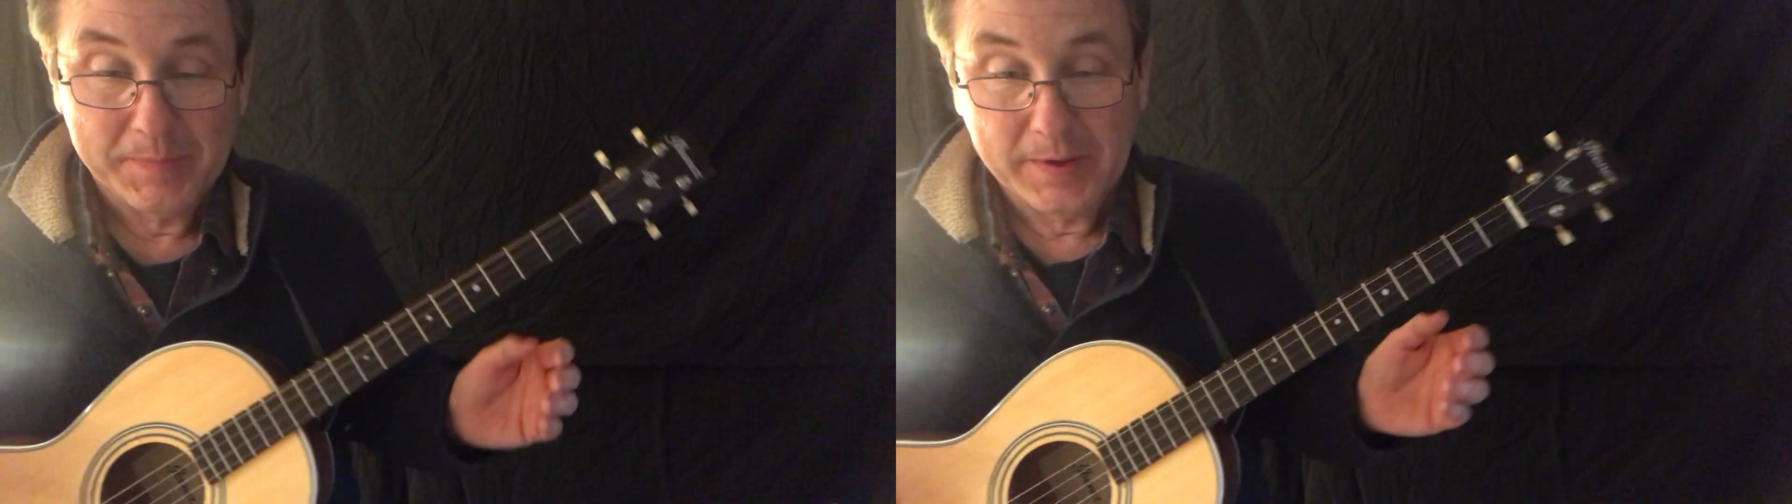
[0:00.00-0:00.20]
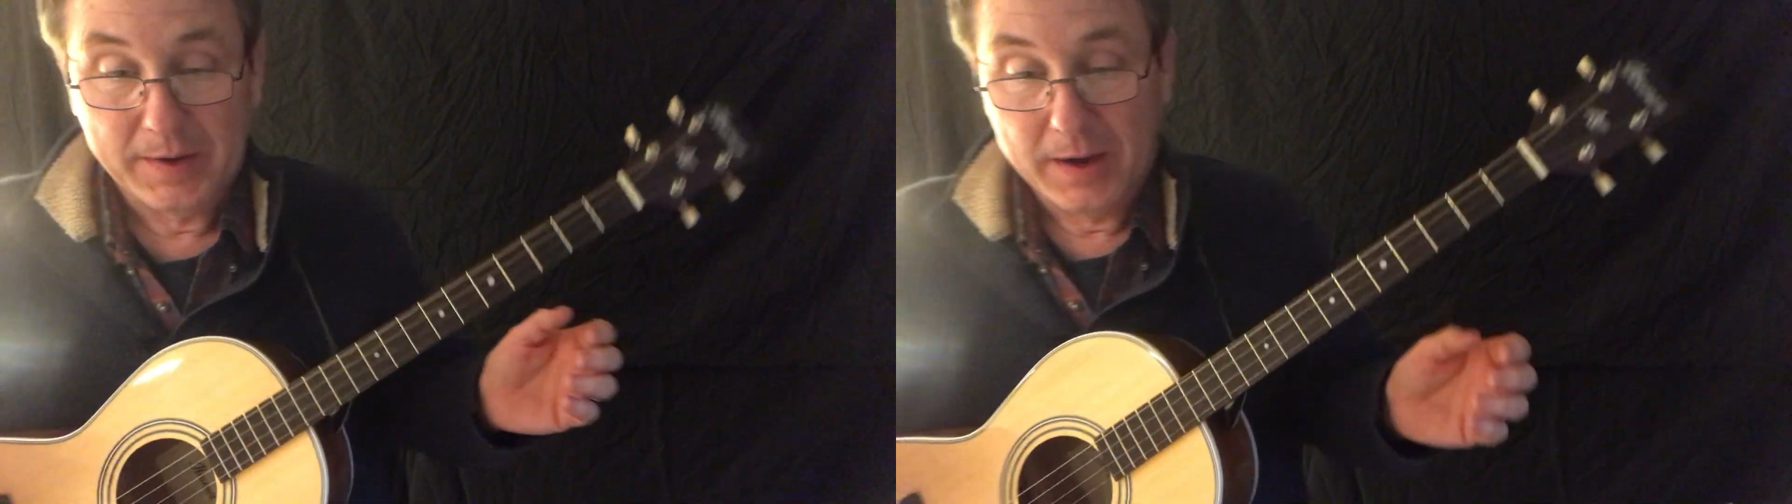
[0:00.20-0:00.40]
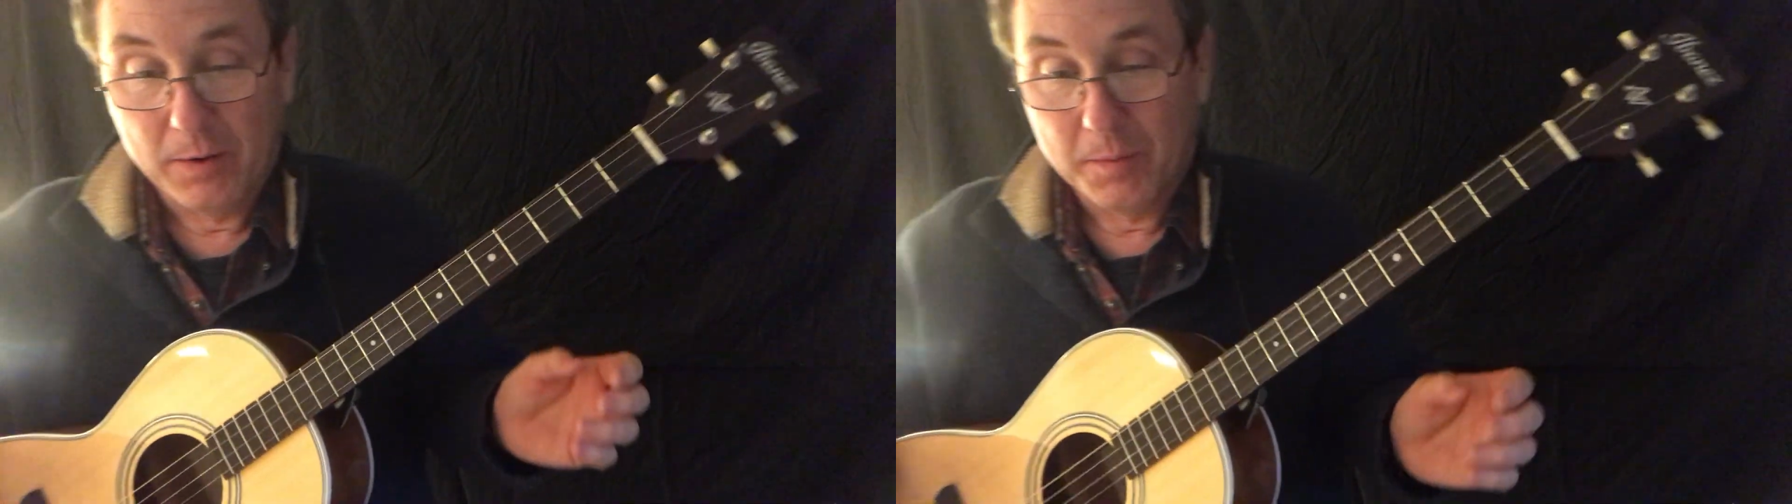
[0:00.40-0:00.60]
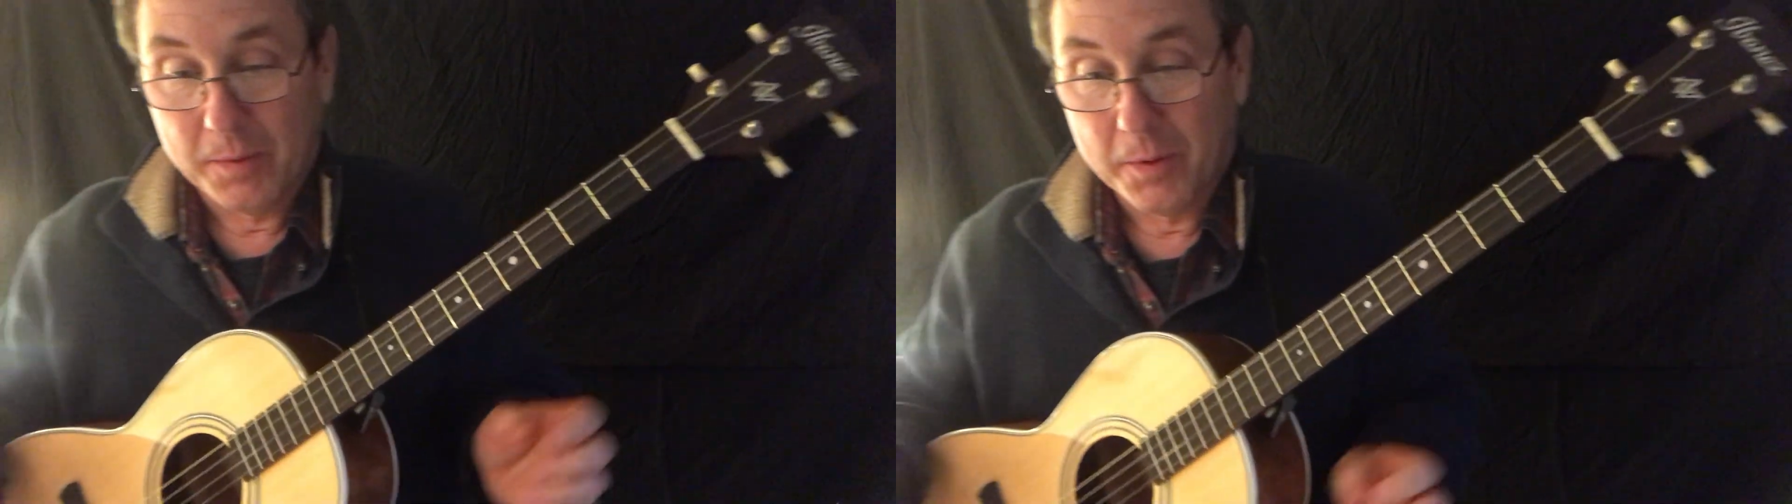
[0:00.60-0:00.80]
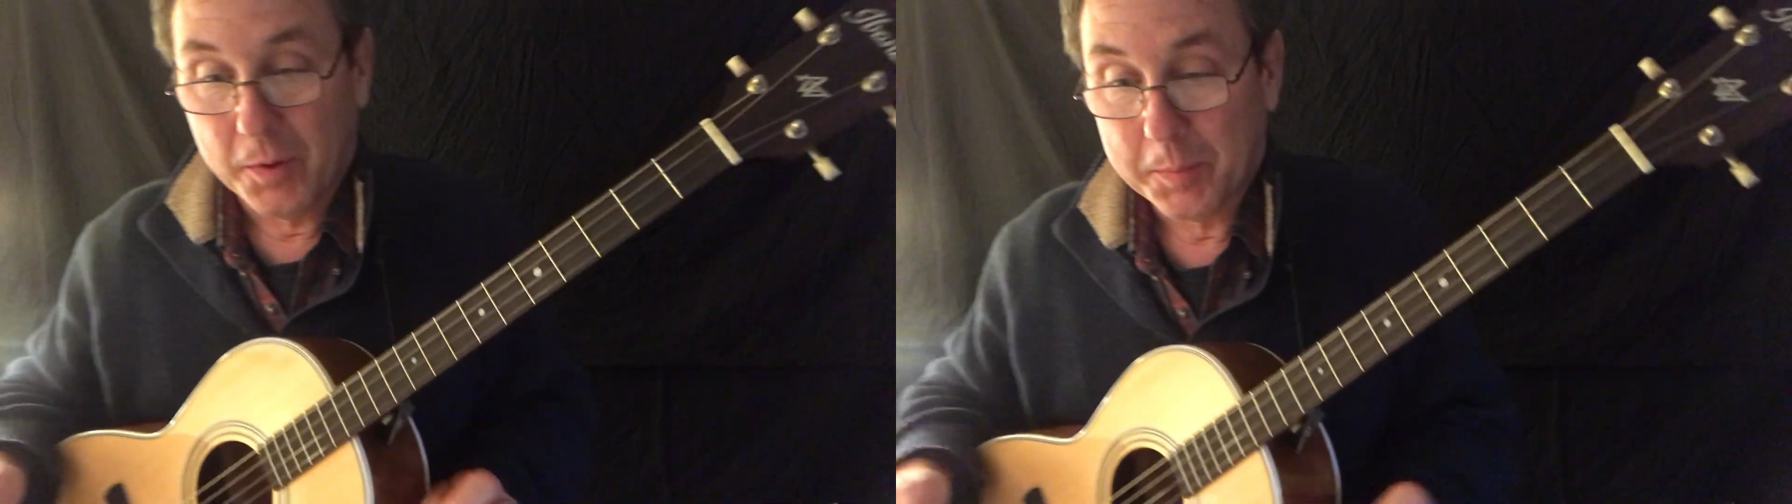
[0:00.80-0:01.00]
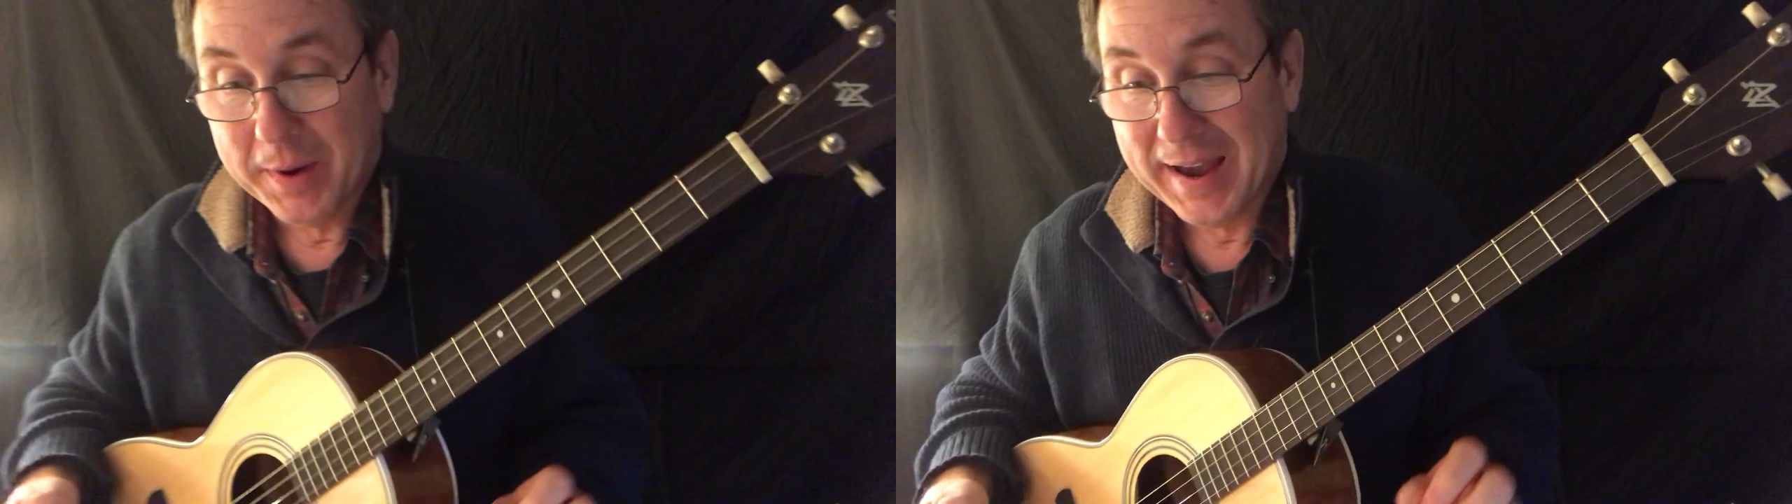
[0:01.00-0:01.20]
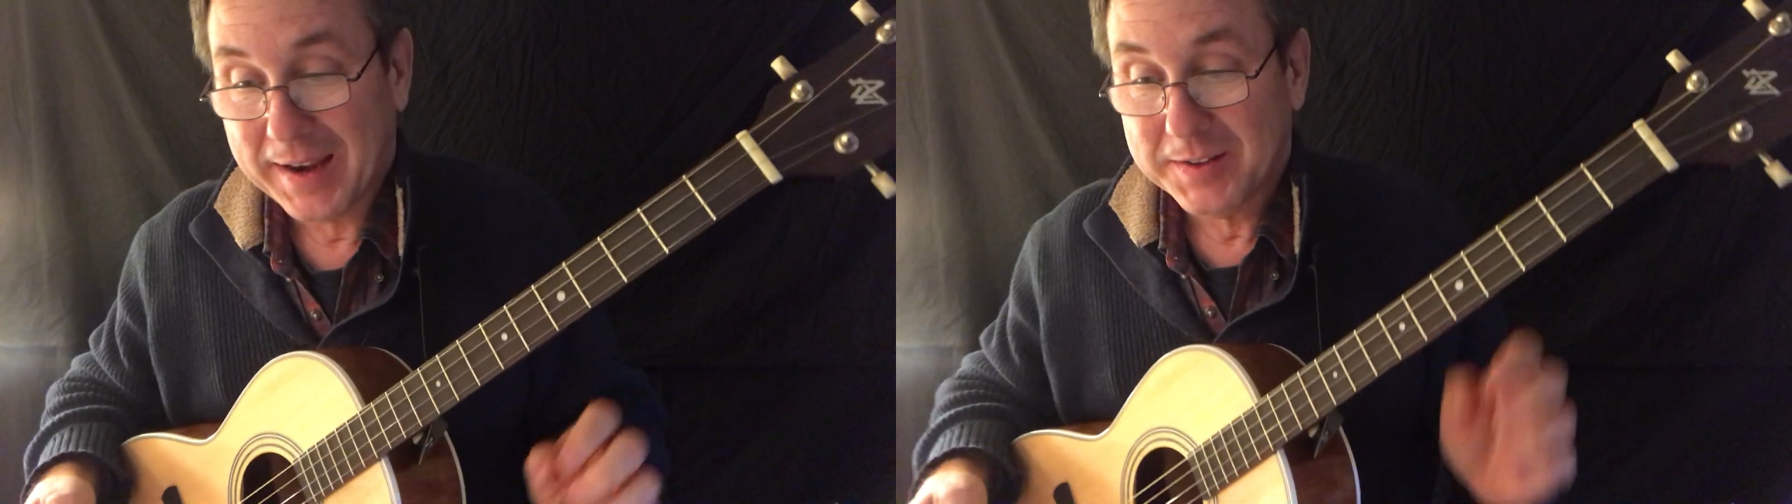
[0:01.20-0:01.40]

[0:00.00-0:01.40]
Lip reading: And now we're going back.